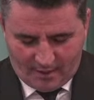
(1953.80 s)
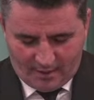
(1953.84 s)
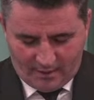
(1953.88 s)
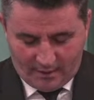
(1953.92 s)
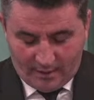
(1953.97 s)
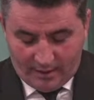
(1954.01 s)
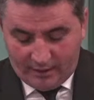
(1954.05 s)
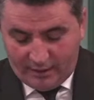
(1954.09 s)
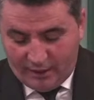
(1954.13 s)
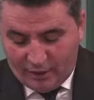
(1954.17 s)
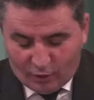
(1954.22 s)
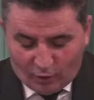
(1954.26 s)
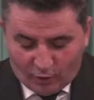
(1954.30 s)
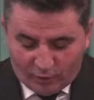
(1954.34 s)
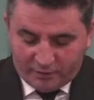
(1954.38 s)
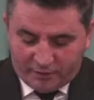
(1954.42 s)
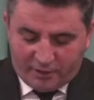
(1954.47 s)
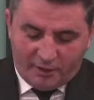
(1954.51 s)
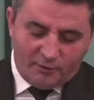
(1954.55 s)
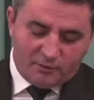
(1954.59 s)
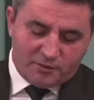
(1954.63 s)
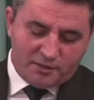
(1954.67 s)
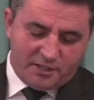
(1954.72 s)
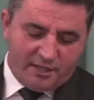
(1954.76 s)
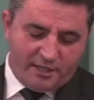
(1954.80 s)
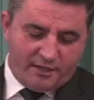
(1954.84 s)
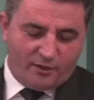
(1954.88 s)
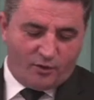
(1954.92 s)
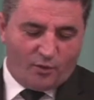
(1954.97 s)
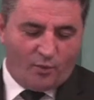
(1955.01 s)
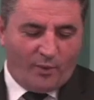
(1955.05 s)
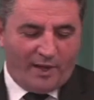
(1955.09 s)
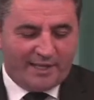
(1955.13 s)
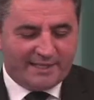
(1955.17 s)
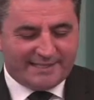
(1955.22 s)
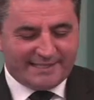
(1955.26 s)
And it continues here,
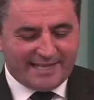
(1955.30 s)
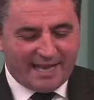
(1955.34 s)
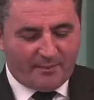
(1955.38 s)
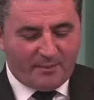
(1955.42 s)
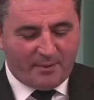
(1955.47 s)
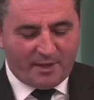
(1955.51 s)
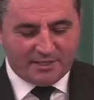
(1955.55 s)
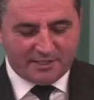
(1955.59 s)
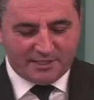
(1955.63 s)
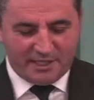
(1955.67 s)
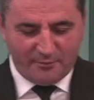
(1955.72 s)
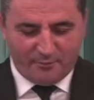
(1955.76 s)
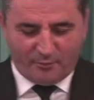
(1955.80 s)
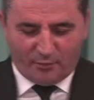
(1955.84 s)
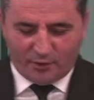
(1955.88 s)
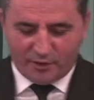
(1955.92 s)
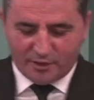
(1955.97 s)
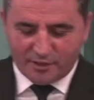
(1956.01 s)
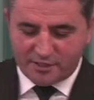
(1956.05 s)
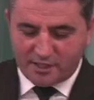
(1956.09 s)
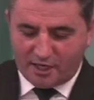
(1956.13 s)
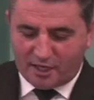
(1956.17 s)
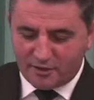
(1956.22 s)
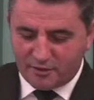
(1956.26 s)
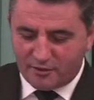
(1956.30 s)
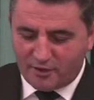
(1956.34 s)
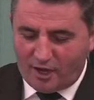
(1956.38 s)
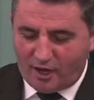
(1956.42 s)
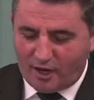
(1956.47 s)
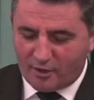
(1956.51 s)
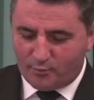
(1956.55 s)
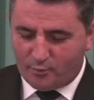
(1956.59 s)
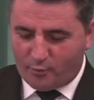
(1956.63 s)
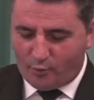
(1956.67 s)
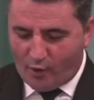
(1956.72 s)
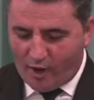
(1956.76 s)
when Sabbath keepers are
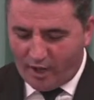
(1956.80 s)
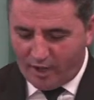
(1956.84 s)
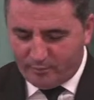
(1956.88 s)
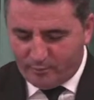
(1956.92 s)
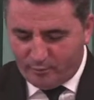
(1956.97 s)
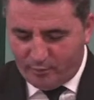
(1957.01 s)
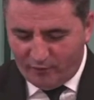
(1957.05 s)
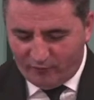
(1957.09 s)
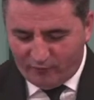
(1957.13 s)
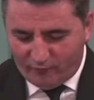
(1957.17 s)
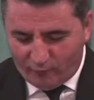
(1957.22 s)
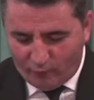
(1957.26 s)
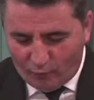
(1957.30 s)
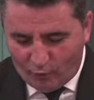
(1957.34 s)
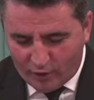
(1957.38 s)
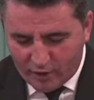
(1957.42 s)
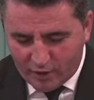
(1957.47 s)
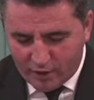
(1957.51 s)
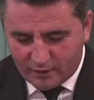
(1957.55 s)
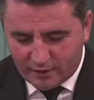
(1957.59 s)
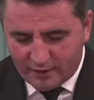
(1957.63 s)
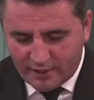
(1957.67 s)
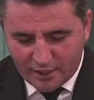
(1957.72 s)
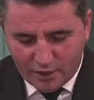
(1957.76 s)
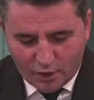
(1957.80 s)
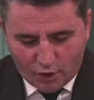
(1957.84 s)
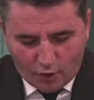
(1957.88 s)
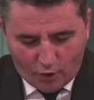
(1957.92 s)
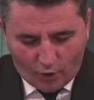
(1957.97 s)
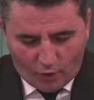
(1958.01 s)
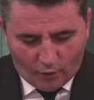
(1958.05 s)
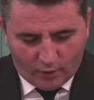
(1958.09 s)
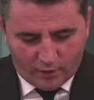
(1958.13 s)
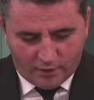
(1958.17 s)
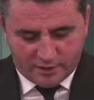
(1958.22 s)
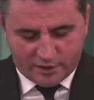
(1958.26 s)
brought before the
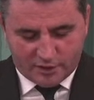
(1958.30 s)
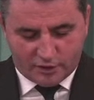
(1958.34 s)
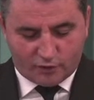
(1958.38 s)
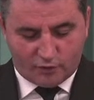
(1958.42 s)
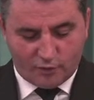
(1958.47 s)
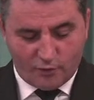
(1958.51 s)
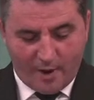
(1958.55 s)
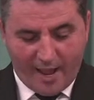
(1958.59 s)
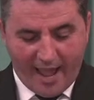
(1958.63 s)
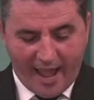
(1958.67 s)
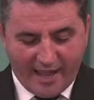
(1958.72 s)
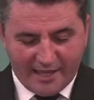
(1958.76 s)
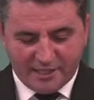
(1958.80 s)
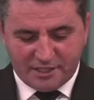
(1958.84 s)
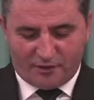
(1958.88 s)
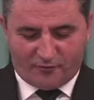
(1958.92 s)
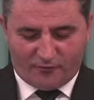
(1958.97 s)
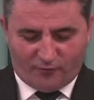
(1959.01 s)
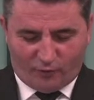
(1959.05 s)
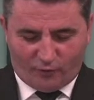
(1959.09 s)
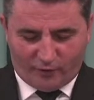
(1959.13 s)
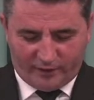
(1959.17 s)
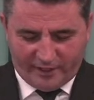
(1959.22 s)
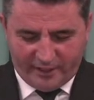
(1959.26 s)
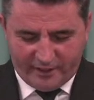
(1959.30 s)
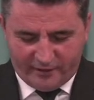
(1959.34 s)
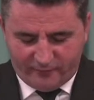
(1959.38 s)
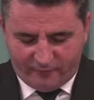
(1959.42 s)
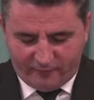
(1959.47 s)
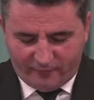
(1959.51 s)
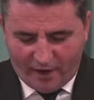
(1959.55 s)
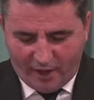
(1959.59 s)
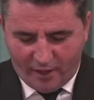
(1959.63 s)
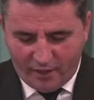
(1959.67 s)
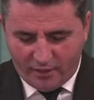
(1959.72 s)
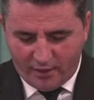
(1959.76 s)
courts to answer for their
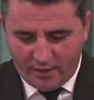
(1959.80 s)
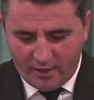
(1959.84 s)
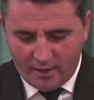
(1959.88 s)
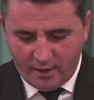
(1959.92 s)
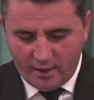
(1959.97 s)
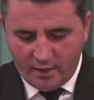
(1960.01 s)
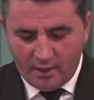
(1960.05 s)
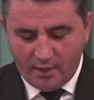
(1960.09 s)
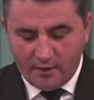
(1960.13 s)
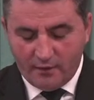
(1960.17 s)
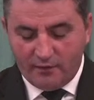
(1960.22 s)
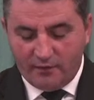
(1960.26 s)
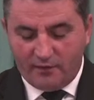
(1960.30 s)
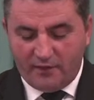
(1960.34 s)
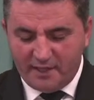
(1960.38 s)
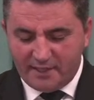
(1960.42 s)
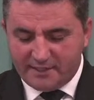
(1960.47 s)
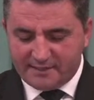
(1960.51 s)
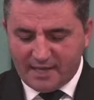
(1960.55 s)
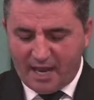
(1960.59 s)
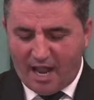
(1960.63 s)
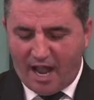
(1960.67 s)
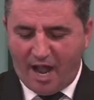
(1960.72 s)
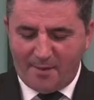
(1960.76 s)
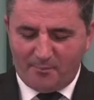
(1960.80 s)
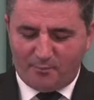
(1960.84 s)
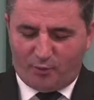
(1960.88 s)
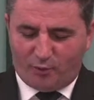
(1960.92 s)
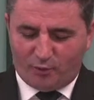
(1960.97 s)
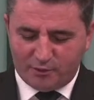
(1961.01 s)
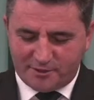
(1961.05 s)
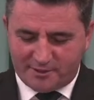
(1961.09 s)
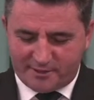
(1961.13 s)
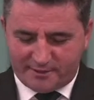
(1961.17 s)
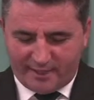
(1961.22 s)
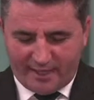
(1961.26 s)
faith, these
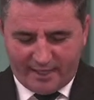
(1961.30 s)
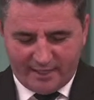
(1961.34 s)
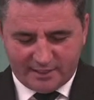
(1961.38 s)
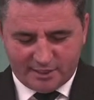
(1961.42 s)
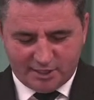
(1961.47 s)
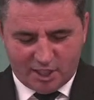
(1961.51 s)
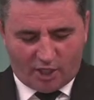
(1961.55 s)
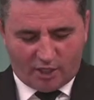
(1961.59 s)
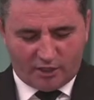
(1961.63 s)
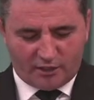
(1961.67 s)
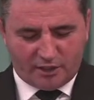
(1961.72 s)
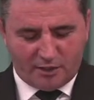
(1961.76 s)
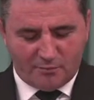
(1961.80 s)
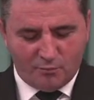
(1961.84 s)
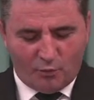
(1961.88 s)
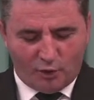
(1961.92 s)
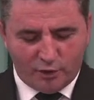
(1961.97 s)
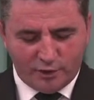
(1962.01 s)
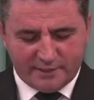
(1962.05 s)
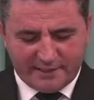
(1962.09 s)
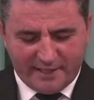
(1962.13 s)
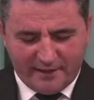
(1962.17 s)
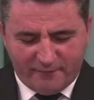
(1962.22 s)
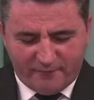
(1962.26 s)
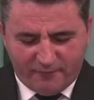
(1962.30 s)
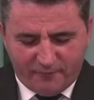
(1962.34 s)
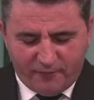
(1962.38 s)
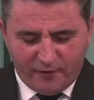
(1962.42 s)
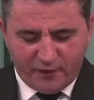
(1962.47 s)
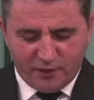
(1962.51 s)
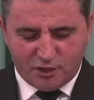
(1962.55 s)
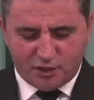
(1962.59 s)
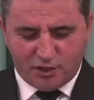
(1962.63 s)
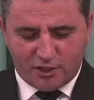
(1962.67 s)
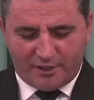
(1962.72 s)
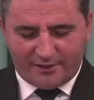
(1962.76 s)
apostates are the most
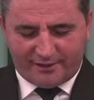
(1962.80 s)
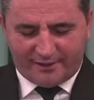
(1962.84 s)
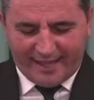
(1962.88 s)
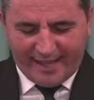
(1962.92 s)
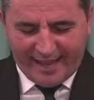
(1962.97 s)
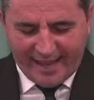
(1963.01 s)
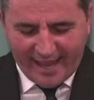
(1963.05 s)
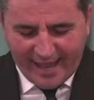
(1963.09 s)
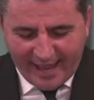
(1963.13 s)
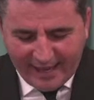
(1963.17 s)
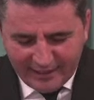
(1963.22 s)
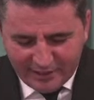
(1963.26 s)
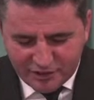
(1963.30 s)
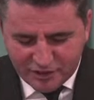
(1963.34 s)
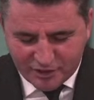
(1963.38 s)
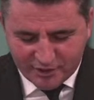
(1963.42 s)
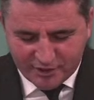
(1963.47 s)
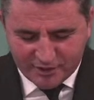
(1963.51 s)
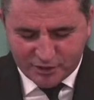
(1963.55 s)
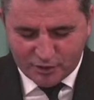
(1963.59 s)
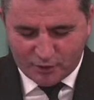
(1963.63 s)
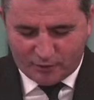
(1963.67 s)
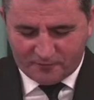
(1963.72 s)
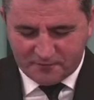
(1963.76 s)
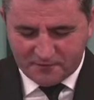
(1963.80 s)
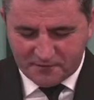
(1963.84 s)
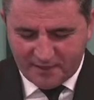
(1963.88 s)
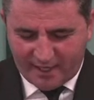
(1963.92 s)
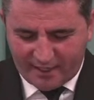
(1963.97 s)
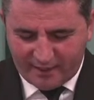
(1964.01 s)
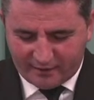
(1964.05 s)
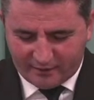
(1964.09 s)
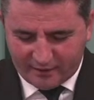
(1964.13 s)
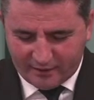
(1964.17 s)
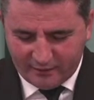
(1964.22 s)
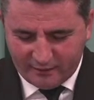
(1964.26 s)
efficient agents of
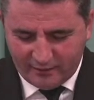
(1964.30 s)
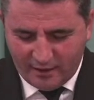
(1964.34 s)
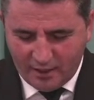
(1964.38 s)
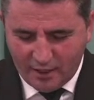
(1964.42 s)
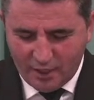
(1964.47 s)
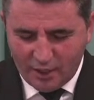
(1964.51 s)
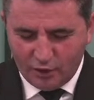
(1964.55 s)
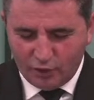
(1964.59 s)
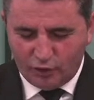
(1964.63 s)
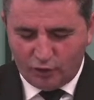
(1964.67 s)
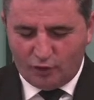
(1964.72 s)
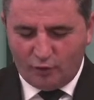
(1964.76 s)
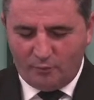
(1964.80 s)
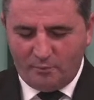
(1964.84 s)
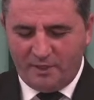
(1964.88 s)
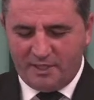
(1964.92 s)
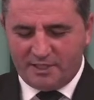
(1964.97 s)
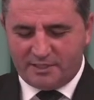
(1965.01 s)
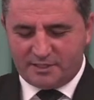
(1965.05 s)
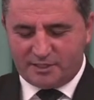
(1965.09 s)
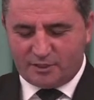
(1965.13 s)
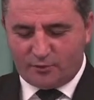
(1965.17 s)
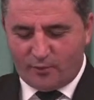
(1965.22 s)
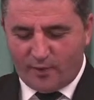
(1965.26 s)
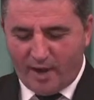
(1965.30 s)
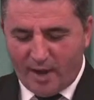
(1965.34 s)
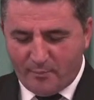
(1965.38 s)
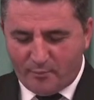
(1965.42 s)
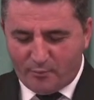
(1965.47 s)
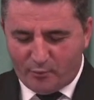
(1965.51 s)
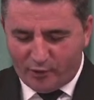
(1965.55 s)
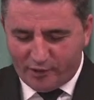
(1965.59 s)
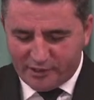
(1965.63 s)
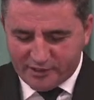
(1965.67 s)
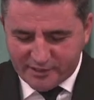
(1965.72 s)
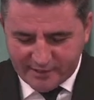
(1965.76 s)
Satan to
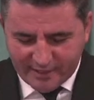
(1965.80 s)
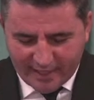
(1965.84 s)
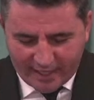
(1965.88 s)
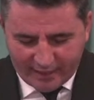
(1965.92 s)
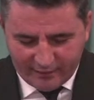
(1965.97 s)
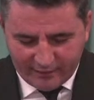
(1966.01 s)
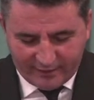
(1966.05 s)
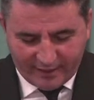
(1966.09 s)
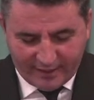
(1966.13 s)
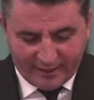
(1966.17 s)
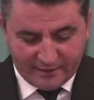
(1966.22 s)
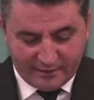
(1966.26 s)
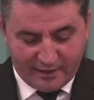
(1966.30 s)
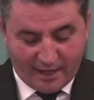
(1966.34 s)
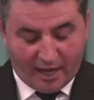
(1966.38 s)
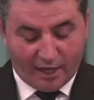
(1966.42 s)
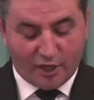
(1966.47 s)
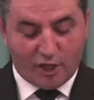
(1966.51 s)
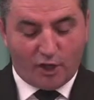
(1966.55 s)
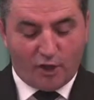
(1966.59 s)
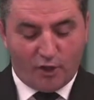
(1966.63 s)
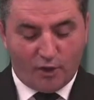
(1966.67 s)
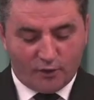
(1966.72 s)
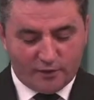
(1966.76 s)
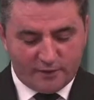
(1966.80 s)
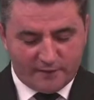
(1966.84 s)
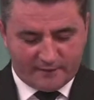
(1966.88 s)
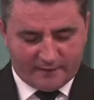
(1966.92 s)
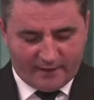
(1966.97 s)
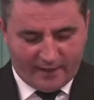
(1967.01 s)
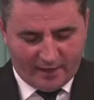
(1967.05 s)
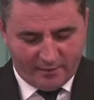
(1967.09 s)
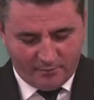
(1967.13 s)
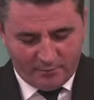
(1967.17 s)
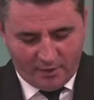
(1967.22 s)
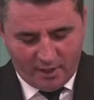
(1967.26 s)
misrepresent and accuse
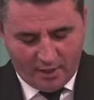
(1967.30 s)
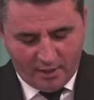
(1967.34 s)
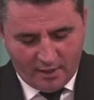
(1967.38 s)
them,